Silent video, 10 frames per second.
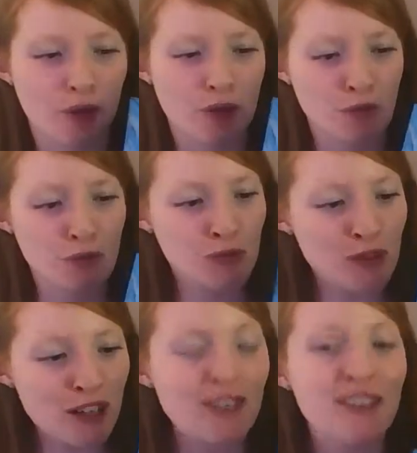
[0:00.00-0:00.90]
I was
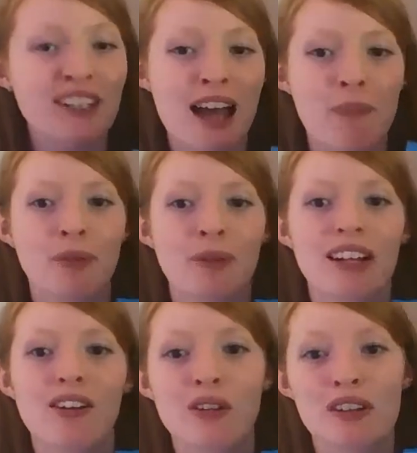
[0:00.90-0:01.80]
really, really happy when I
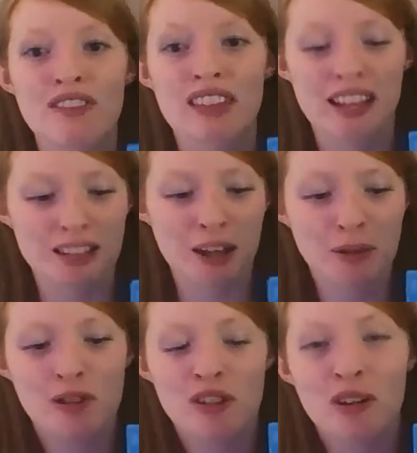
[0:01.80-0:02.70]
got hold of this. I
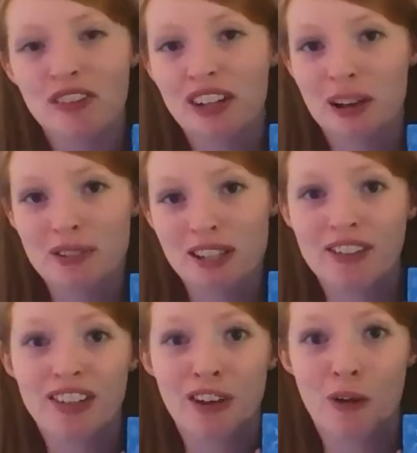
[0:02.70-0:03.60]
was so afraid I was
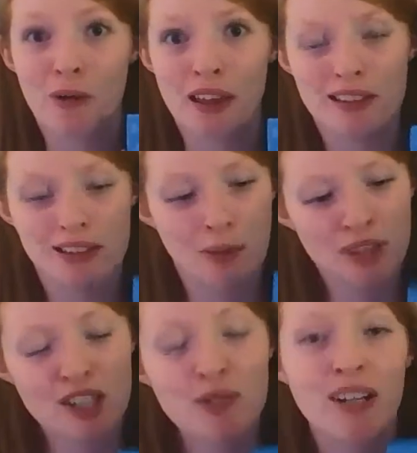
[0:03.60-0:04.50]
never going to own it. So
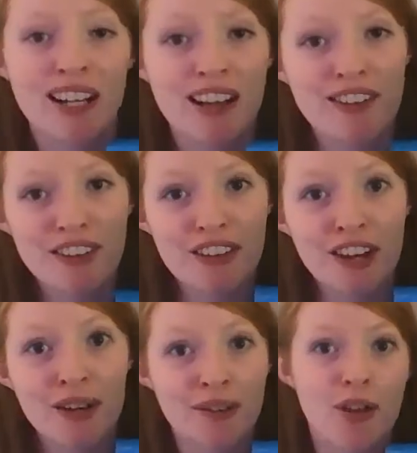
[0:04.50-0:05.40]
this is one I never
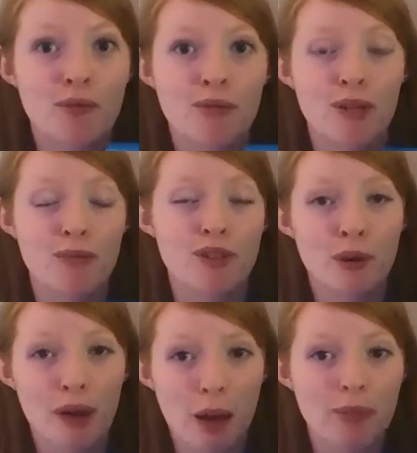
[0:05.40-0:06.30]
thought I would own, but I'm
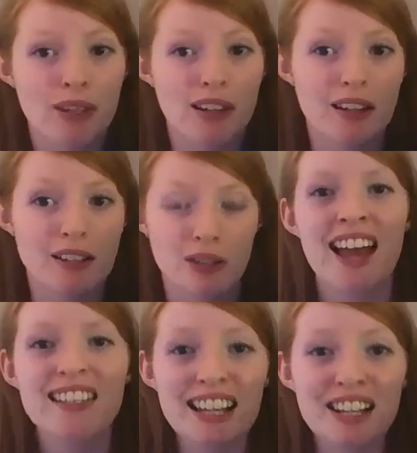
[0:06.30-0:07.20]
so happy that I do.
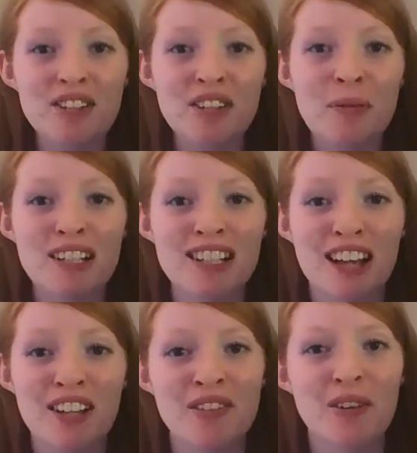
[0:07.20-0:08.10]
Thank you so much,
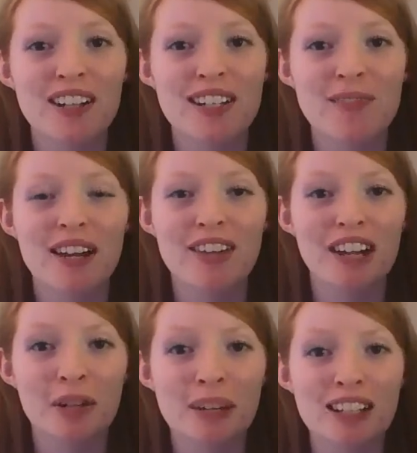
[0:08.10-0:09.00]
guys, for watching my
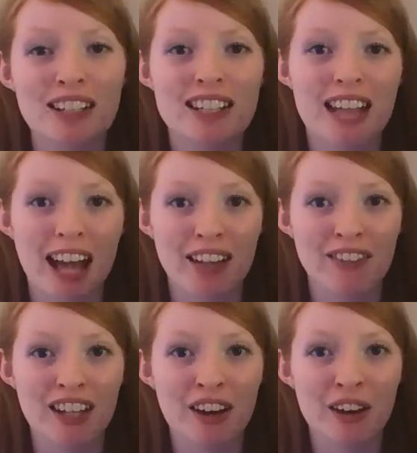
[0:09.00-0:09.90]
Vinylmation Tag
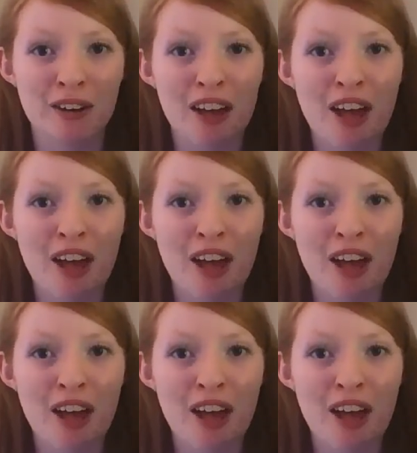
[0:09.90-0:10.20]
video.